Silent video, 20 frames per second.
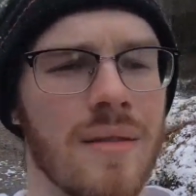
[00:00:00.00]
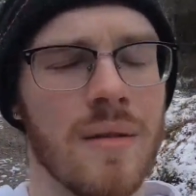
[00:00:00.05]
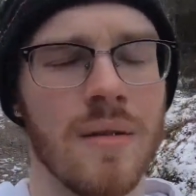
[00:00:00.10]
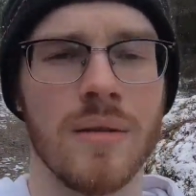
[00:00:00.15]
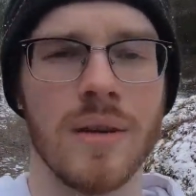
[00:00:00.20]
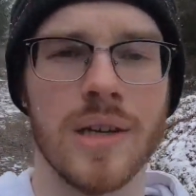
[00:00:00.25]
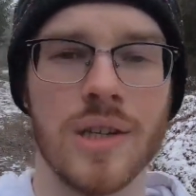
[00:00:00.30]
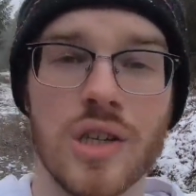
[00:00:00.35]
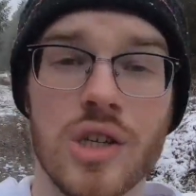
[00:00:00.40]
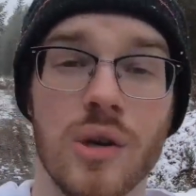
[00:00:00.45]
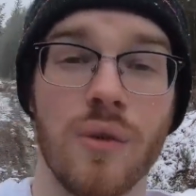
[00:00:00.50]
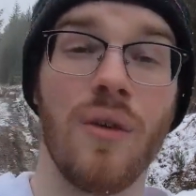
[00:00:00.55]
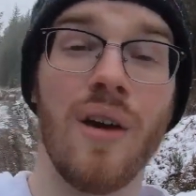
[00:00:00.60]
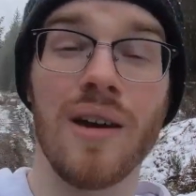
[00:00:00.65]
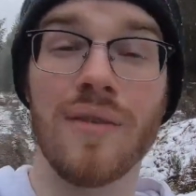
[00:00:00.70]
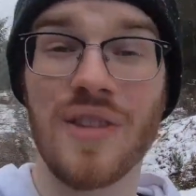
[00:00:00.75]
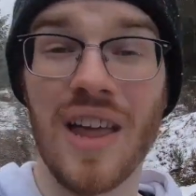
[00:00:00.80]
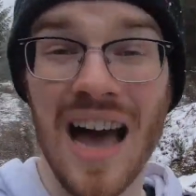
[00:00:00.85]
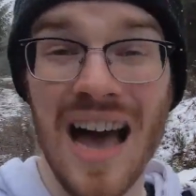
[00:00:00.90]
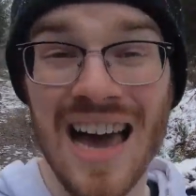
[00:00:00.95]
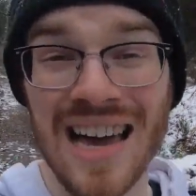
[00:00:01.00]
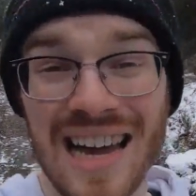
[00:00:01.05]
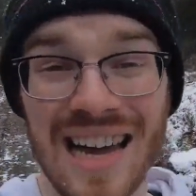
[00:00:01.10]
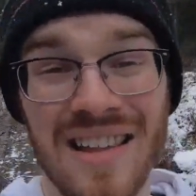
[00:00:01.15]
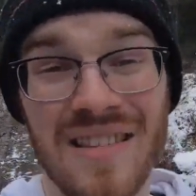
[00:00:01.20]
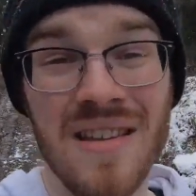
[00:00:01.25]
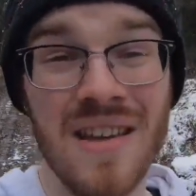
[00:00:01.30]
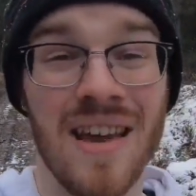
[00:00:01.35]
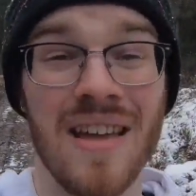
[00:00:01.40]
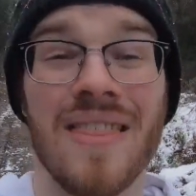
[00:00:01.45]
He had survived the
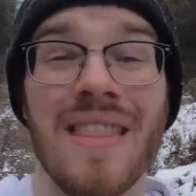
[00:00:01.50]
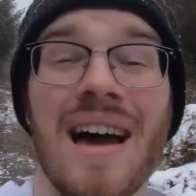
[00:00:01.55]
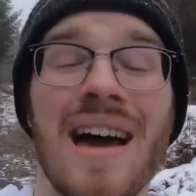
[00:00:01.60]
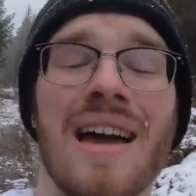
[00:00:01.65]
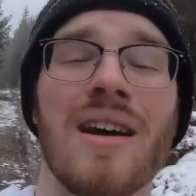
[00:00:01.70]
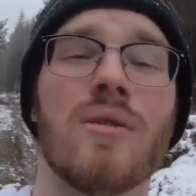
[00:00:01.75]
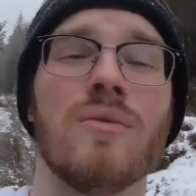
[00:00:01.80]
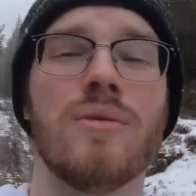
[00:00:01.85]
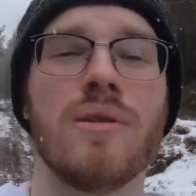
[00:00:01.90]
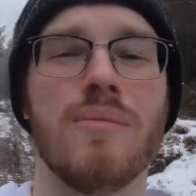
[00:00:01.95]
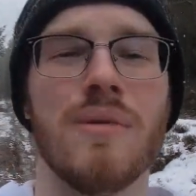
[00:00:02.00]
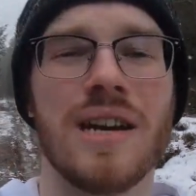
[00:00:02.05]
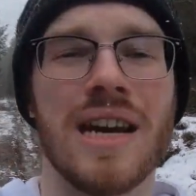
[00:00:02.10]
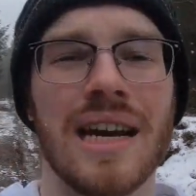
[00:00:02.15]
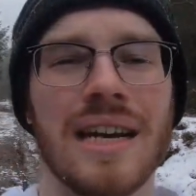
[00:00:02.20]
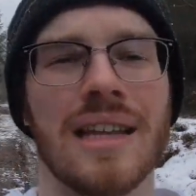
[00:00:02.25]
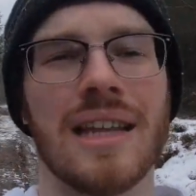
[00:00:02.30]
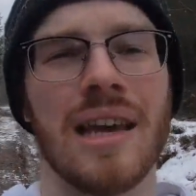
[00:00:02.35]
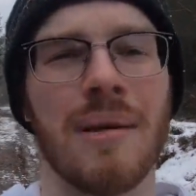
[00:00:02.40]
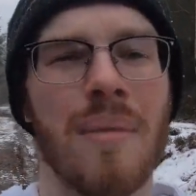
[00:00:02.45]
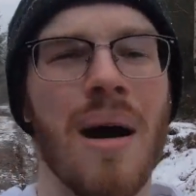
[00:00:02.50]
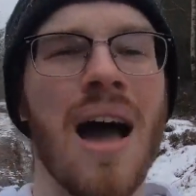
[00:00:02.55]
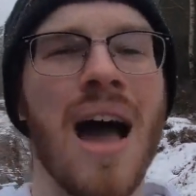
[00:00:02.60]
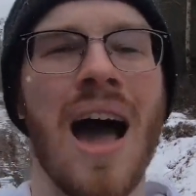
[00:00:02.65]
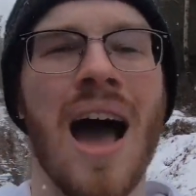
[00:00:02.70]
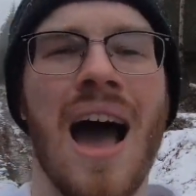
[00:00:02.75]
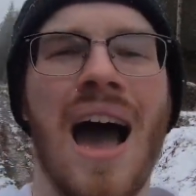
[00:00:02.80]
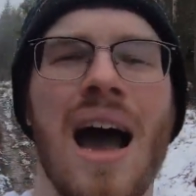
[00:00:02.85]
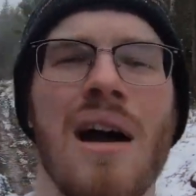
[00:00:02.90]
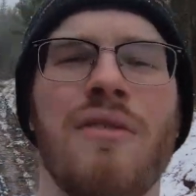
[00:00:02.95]
hanging, and that earned him the nickname
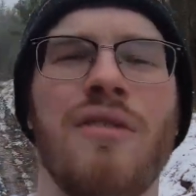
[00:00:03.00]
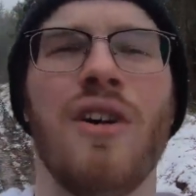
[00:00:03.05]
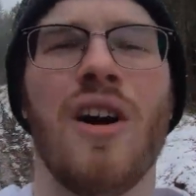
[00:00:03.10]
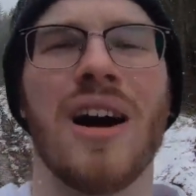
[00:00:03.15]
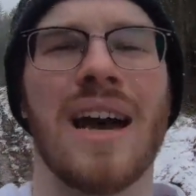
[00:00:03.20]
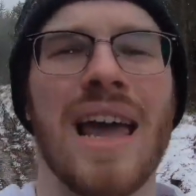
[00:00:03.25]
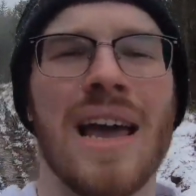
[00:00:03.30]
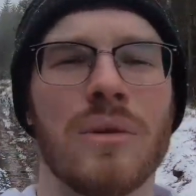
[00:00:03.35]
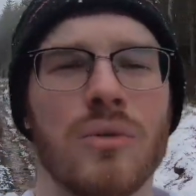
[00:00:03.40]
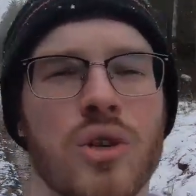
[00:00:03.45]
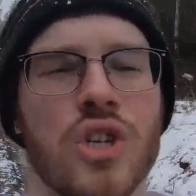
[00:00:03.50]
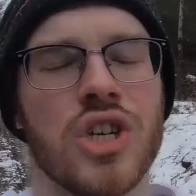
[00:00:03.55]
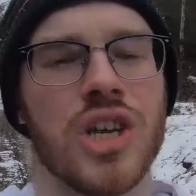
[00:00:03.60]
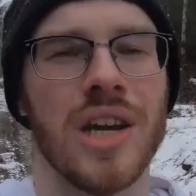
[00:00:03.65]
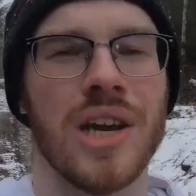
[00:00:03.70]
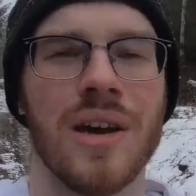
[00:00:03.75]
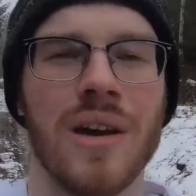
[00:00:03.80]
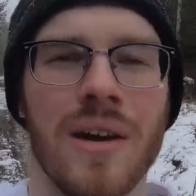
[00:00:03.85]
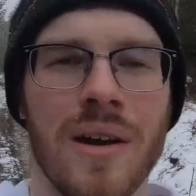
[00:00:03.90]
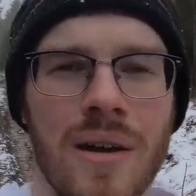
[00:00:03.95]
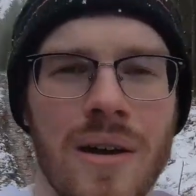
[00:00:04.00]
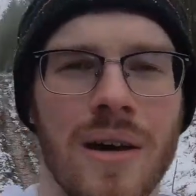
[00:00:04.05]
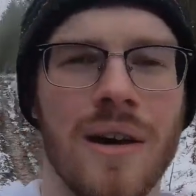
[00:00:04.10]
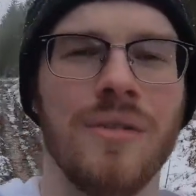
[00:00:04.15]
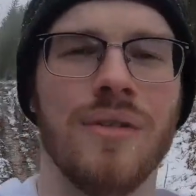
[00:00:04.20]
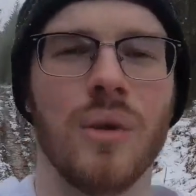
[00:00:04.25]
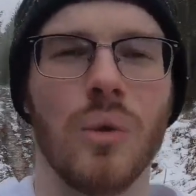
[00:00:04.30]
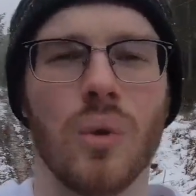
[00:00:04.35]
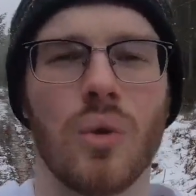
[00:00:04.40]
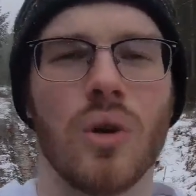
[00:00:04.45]
Half-Hung Archie in
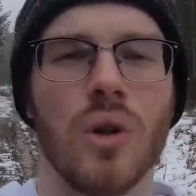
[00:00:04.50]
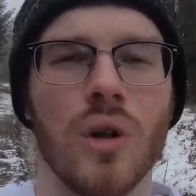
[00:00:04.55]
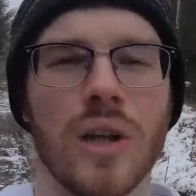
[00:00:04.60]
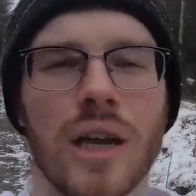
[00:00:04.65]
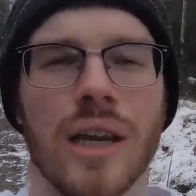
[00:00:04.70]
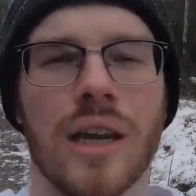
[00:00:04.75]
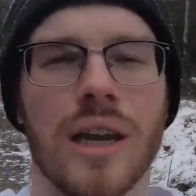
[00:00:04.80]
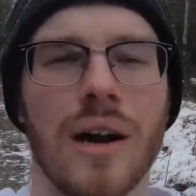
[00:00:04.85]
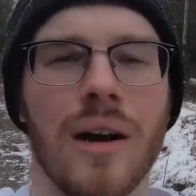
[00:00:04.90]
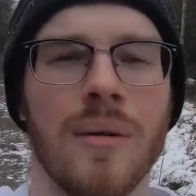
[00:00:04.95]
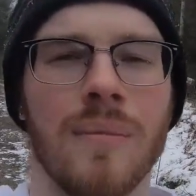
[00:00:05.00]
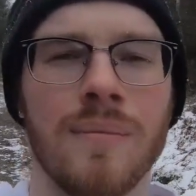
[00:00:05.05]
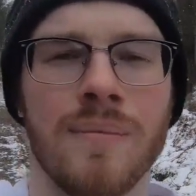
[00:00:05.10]
the local area.